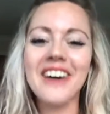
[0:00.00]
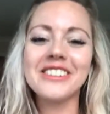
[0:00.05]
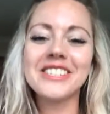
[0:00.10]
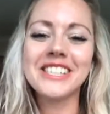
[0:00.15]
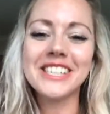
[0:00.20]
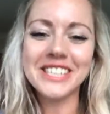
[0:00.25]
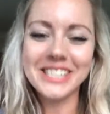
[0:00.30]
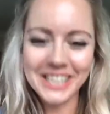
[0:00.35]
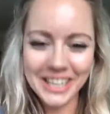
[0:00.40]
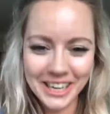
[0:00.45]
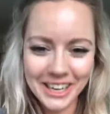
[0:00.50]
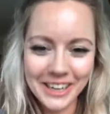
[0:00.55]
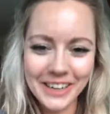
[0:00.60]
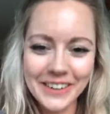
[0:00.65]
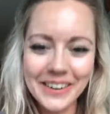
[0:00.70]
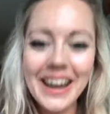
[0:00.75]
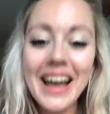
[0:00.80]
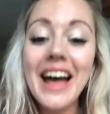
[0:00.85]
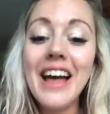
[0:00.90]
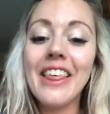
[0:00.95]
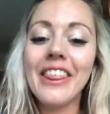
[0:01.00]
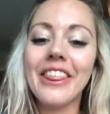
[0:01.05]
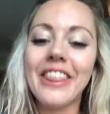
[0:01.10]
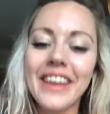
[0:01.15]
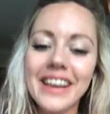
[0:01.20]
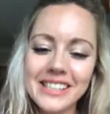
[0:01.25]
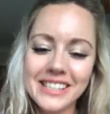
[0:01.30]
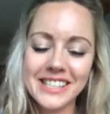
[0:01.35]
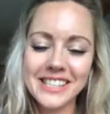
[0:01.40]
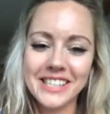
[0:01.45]
do
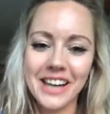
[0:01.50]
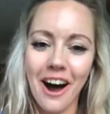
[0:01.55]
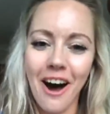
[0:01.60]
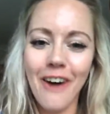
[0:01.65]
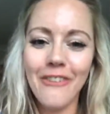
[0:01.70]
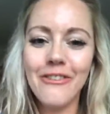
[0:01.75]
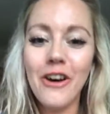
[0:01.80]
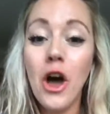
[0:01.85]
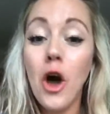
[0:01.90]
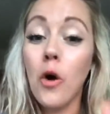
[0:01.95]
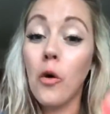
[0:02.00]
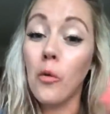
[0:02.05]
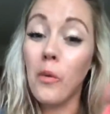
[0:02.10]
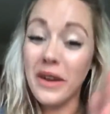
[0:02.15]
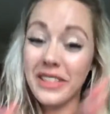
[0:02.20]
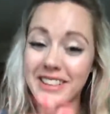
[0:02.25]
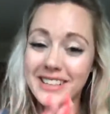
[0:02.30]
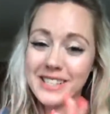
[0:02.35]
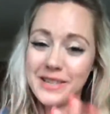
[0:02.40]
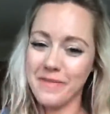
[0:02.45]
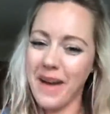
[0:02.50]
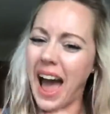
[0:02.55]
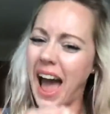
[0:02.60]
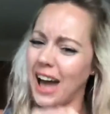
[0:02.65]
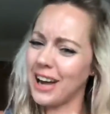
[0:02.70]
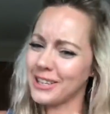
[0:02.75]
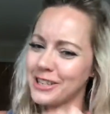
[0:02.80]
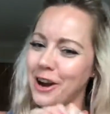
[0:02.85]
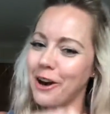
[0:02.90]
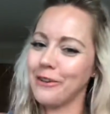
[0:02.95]
this stuff with some
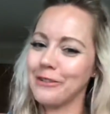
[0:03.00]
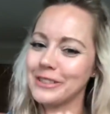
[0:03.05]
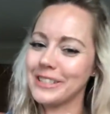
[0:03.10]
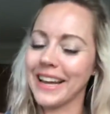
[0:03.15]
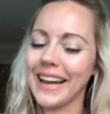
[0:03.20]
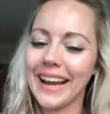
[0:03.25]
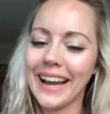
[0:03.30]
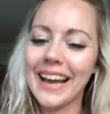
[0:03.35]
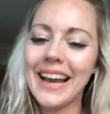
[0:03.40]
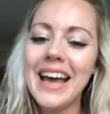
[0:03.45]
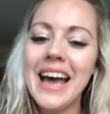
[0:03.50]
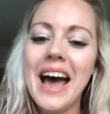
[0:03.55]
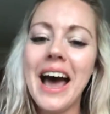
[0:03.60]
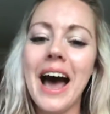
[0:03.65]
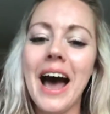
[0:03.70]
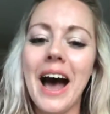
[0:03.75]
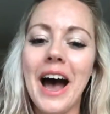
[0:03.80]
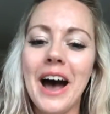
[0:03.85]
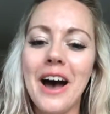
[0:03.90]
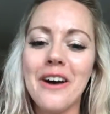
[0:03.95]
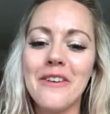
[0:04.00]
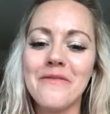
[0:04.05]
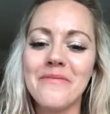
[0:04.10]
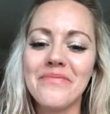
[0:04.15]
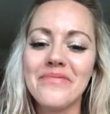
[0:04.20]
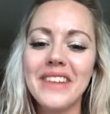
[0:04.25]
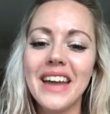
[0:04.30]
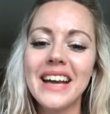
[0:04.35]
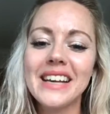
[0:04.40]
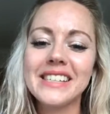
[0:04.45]
hand holding.
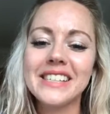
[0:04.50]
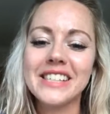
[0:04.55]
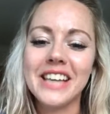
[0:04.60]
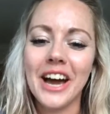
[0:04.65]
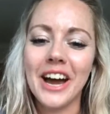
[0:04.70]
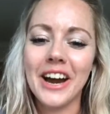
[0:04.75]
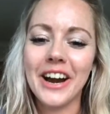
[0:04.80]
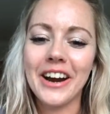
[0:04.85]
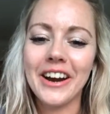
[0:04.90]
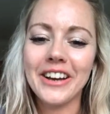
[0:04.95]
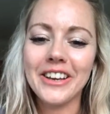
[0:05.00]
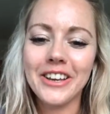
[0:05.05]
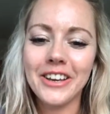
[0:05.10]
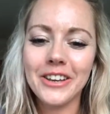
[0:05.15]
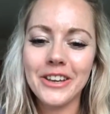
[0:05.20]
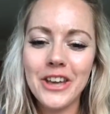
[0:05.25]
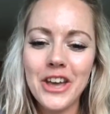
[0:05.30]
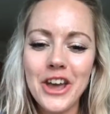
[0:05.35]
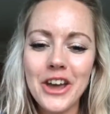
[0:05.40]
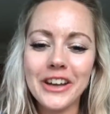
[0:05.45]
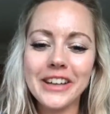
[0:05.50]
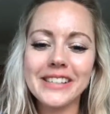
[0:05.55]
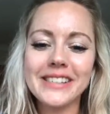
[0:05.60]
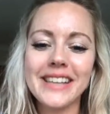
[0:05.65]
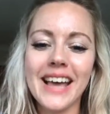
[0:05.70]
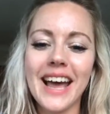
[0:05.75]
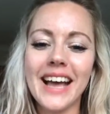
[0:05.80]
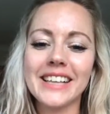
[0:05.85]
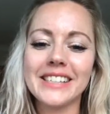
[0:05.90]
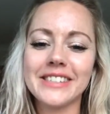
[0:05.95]
So Hugh
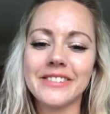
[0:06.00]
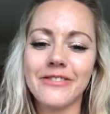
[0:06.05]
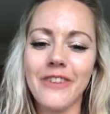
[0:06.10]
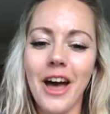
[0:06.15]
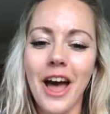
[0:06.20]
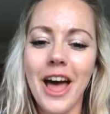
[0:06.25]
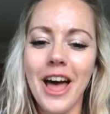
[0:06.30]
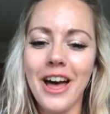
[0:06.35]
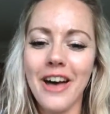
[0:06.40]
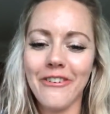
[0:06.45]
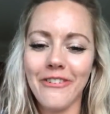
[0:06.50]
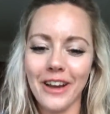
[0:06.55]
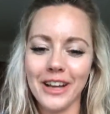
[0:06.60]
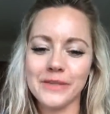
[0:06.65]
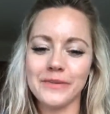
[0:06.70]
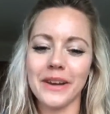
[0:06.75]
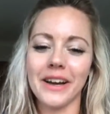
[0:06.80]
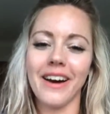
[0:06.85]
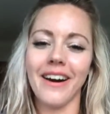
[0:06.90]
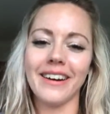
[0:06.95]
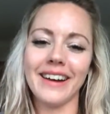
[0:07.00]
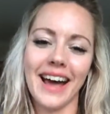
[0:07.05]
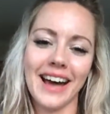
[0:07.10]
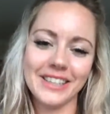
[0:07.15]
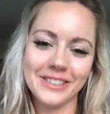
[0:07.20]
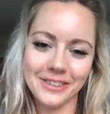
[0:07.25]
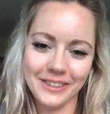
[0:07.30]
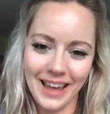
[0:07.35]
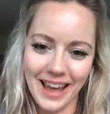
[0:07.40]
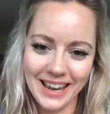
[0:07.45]
says Facebook can't
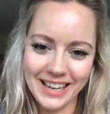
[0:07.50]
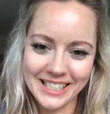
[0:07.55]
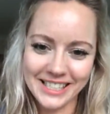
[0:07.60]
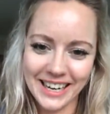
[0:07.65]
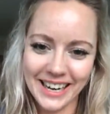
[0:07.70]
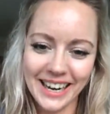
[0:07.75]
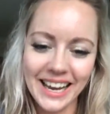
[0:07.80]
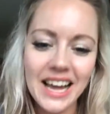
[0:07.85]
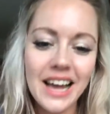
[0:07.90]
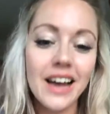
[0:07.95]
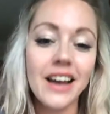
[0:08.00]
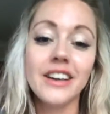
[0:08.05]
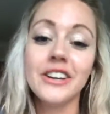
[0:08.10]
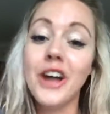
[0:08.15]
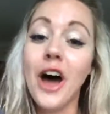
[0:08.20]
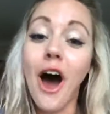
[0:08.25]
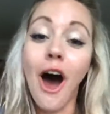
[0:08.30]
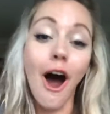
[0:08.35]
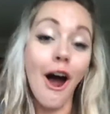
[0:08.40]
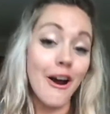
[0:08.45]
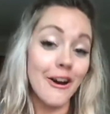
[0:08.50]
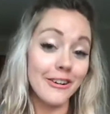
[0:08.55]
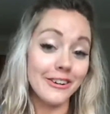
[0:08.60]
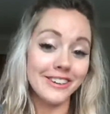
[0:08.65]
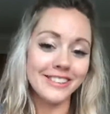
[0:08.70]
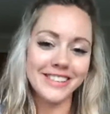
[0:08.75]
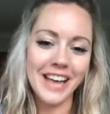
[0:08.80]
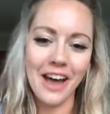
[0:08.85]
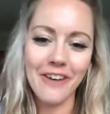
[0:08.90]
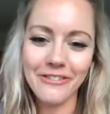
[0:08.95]
handle the energy. No,
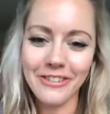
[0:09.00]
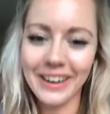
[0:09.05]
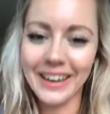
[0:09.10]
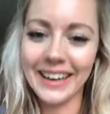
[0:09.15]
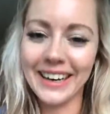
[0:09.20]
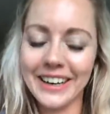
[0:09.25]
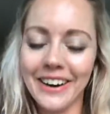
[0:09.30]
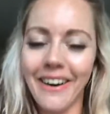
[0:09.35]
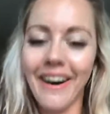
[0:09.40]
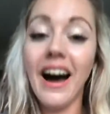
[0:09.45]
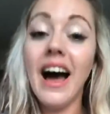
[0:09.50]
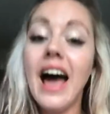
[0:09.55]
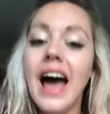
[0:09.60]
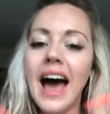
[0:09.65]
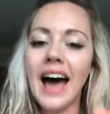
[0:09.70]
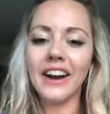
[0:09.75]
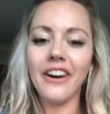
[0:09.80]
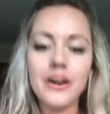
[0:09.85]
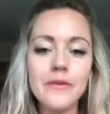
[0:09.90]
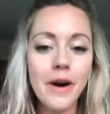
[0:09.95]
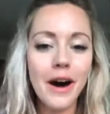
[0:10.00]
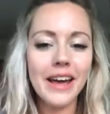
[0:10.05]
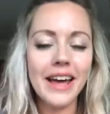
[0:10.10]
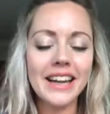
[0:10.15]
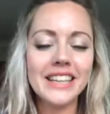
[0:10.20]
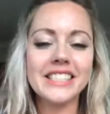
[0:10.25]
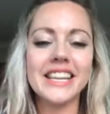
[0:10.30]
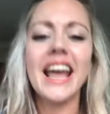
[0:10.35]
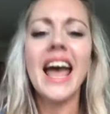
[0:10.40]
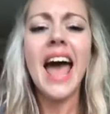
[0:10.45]
definitely not. And I'm high
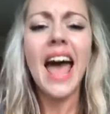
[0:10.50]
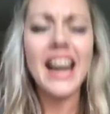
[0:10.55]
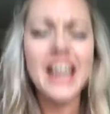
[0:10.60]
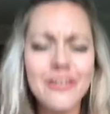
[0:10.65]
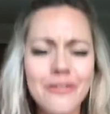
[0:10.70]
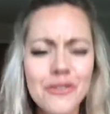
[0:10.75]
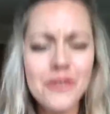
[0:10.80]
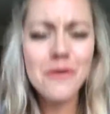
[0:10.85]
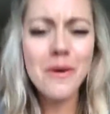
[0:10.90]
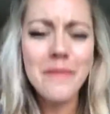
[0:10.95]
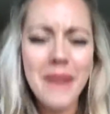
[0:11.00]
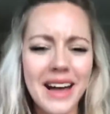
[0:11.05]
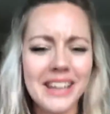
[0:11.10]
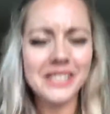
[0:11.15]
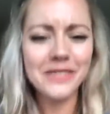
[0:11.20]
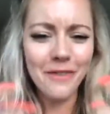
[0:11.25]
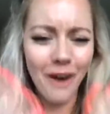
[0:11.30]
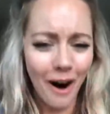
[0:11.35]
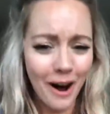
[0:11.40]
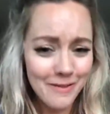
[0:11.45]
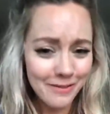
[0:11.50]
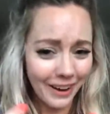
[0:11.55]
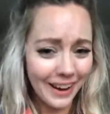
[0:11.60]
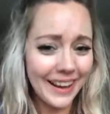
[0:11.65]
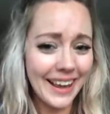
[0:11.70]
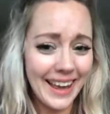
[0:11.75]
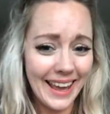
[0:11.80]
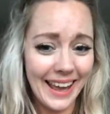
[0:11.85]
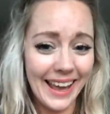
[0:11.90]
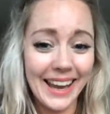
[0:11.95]
energy. And if you imagine what I'm like
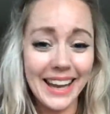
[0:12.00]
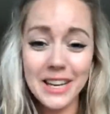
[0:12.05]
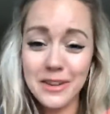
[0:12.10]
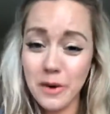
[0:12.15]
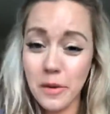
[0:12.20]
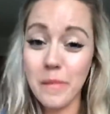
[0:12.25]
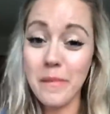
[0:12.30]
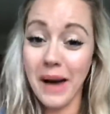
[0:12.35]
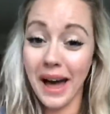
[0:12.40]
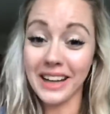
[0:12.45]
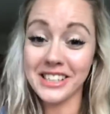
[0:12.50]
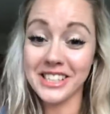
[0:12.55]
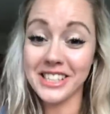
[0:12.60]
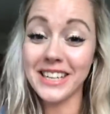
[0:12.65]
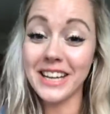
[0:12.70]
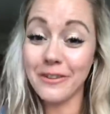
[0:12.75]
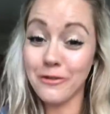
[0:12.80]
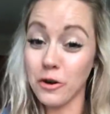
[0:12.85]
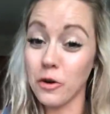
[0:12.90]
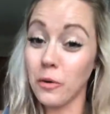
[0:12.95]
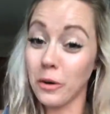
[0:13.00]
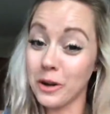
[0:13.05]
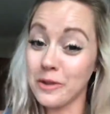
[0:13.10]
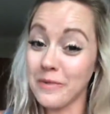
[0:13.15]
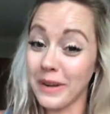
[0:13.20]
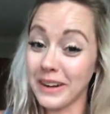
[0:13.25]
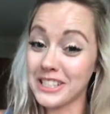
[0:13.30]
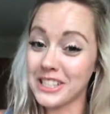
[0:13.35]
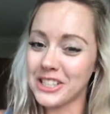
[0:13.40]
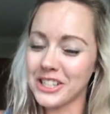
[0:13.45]
here, can you imagine if you're one of
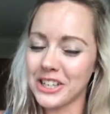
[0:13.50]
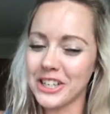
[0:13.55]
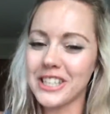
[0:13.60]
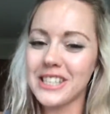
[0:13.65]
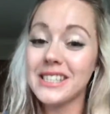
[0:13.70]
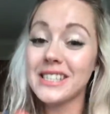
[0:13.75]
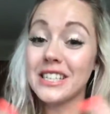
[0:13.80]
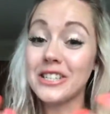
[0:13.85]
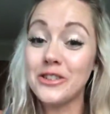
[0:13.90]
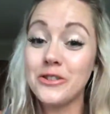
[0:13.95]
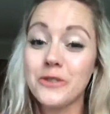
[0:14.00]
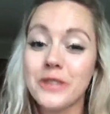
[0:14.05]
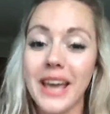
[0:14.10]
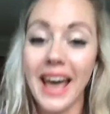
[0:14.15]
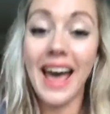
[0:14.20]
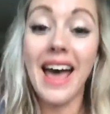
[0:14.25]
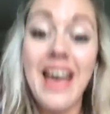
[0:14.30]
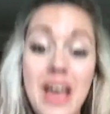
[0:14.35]
my students and you get